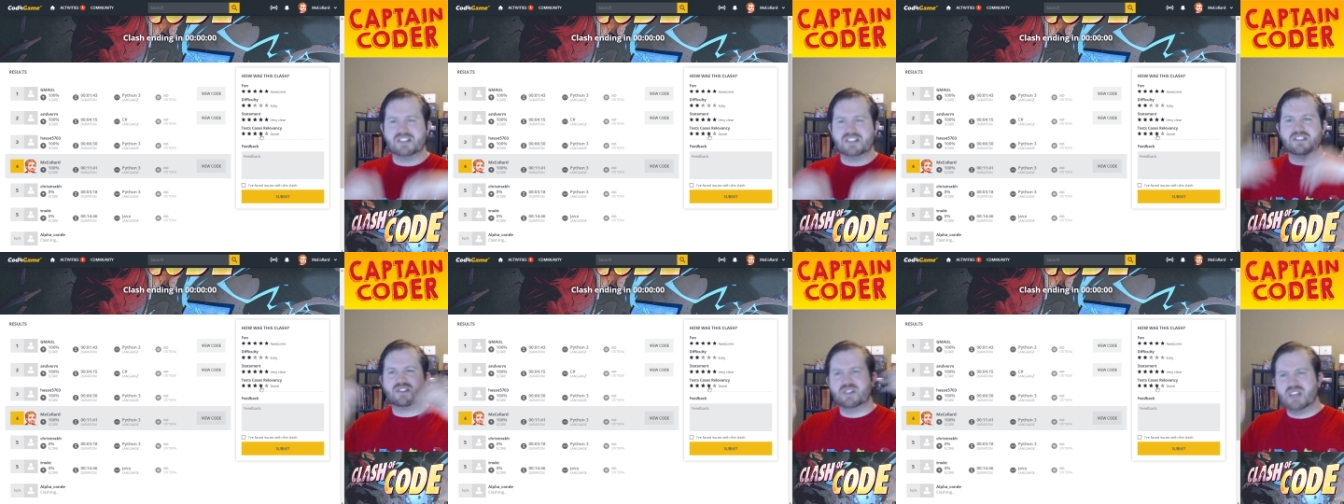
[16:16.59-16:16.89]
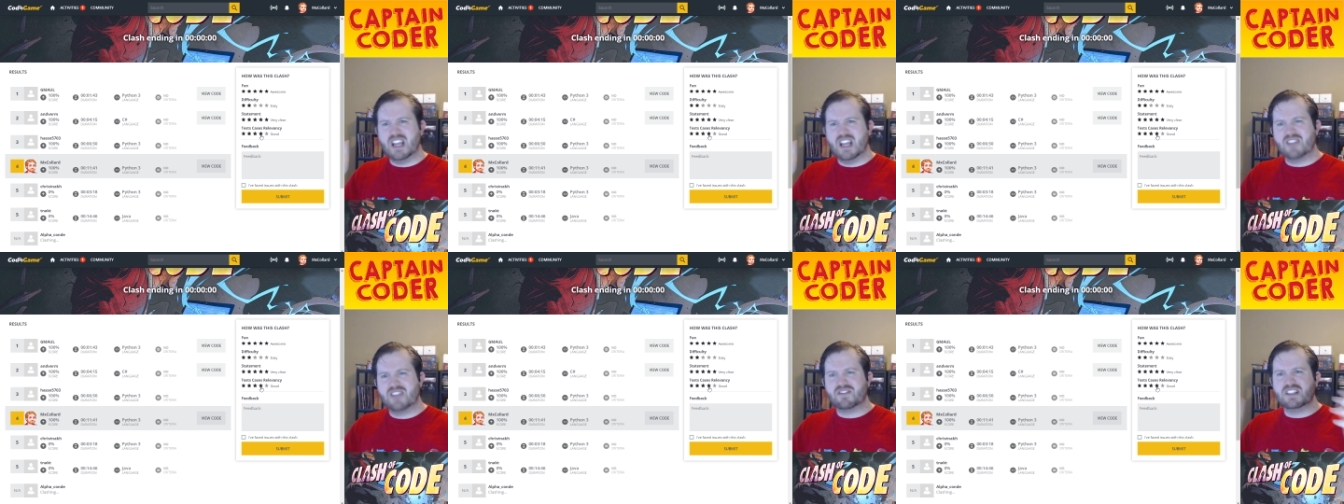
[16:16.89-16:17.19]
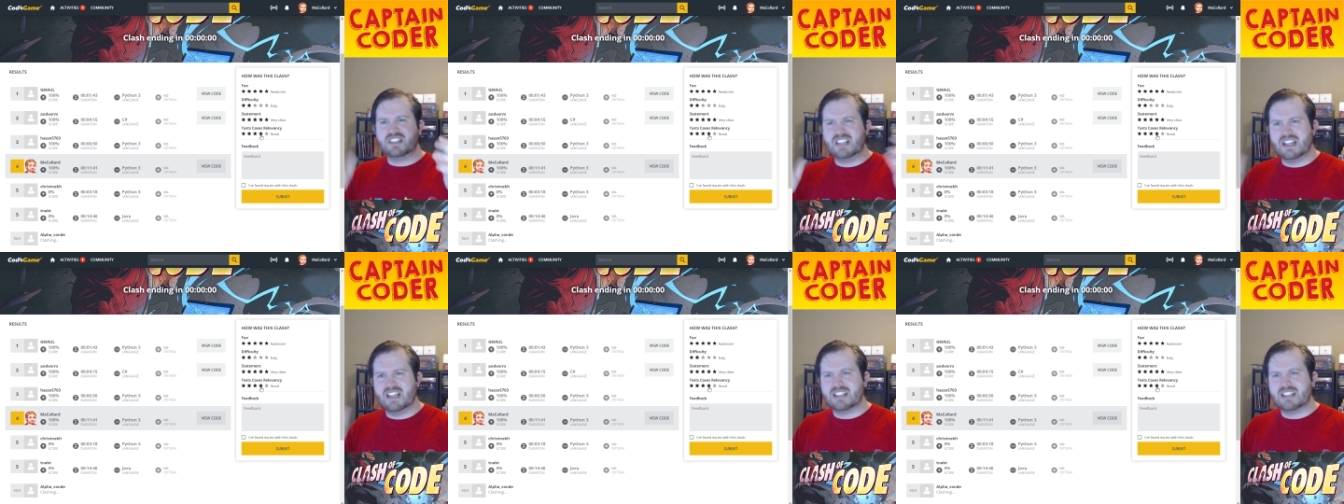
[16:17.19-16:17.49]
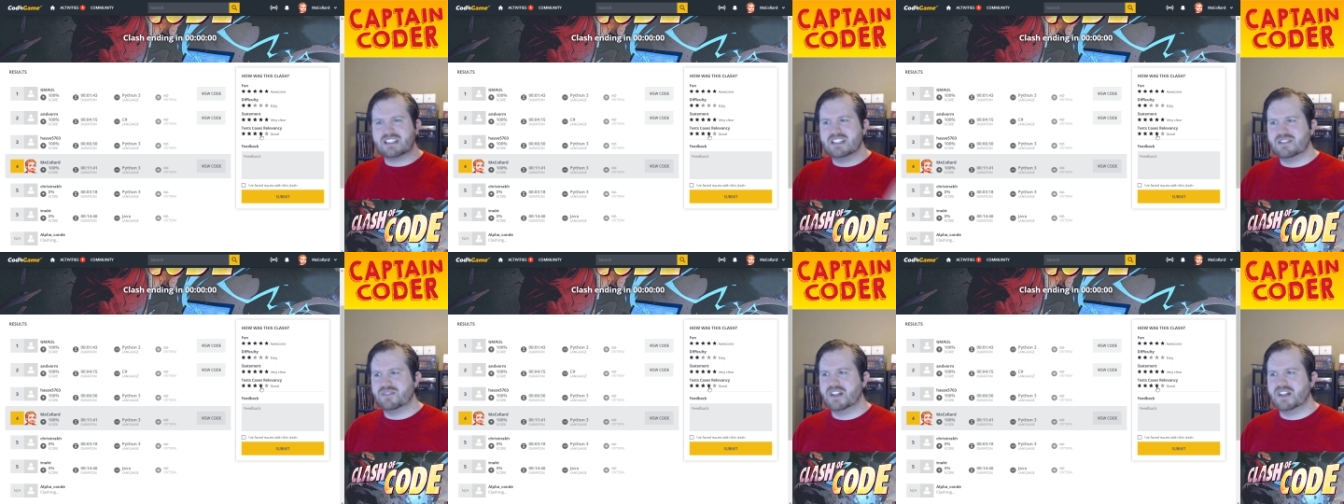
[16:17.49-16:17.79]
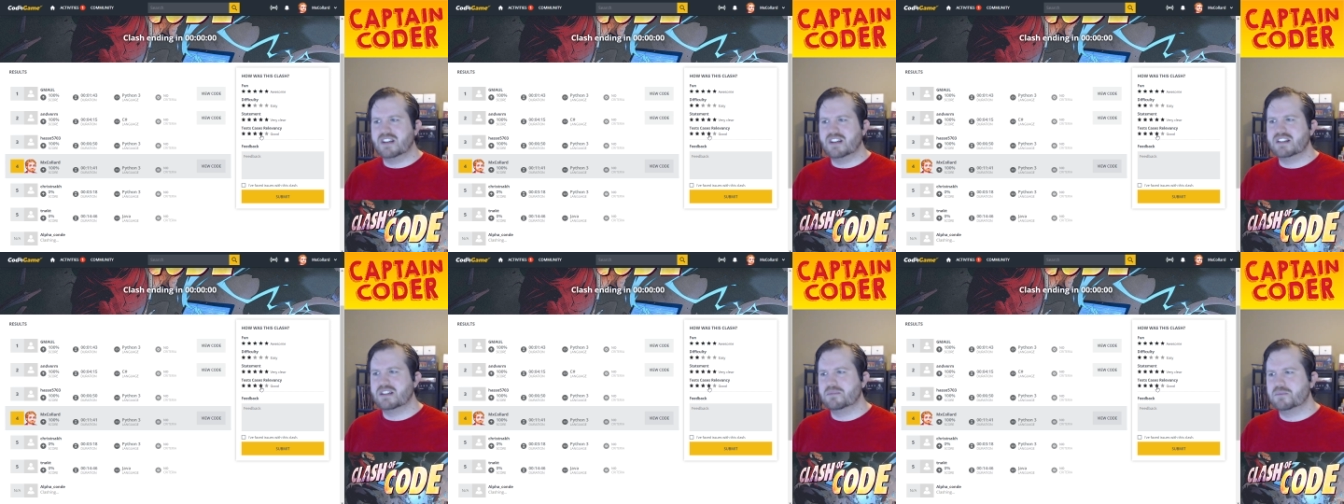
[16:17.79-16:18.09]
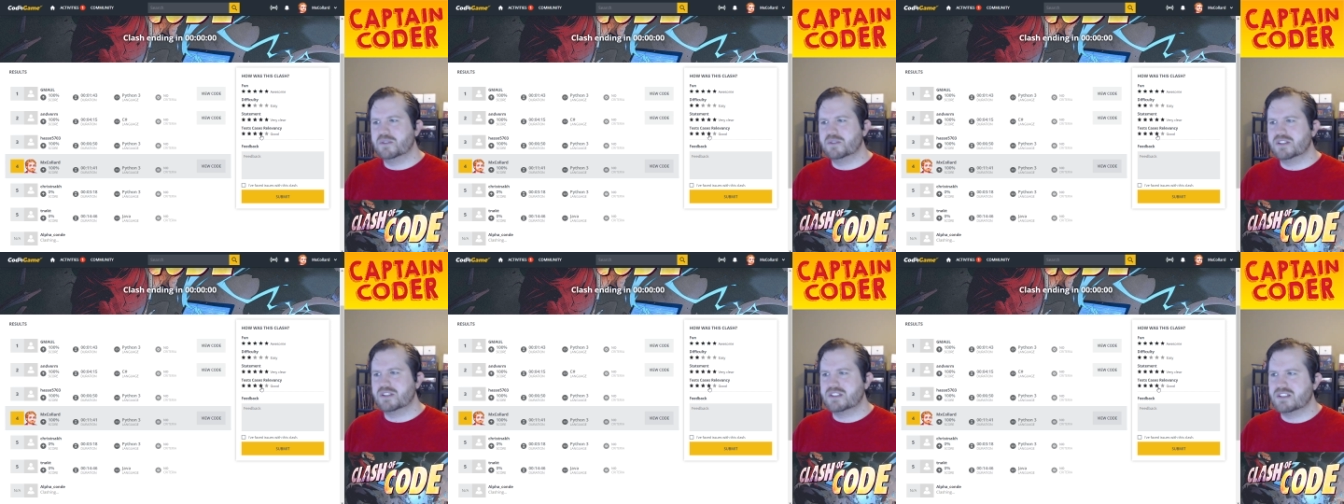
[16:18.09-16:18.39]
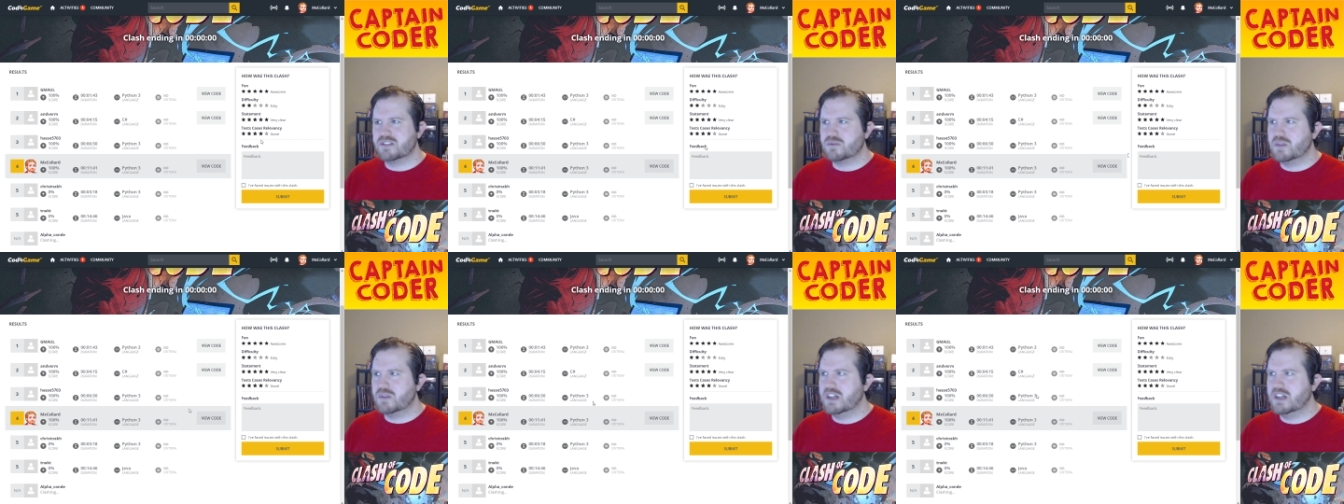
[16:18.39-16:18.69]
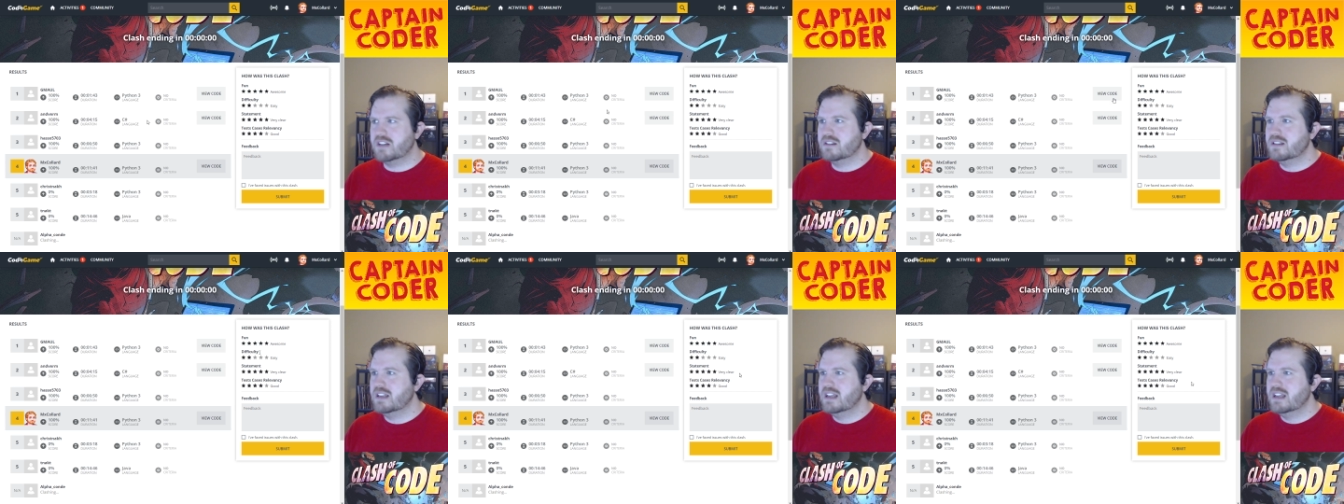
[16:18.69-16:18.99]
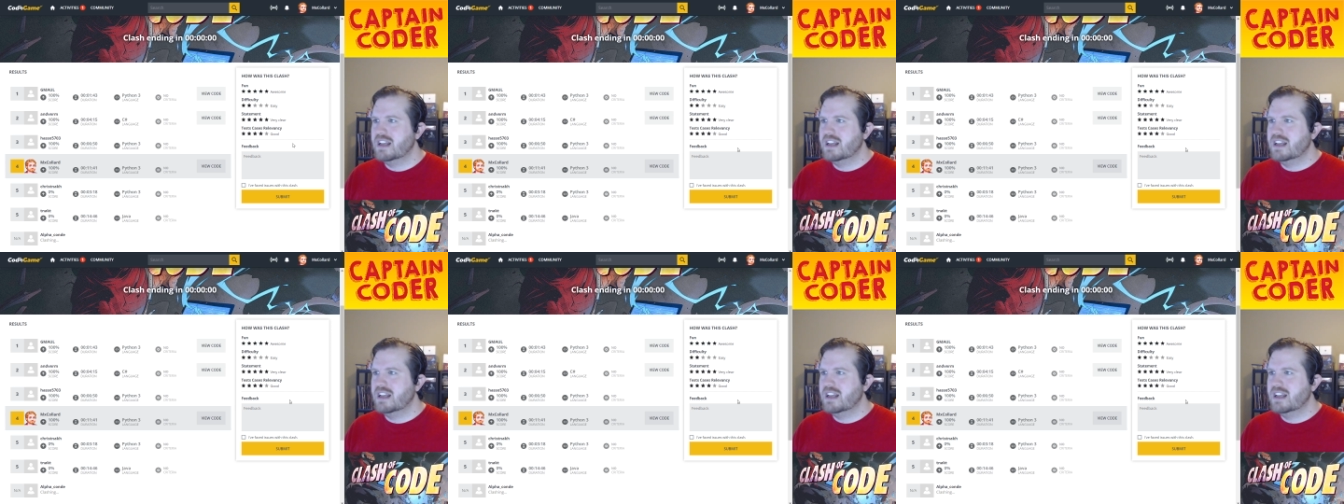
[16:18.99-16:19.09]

and so you have to test invalid inputs as well.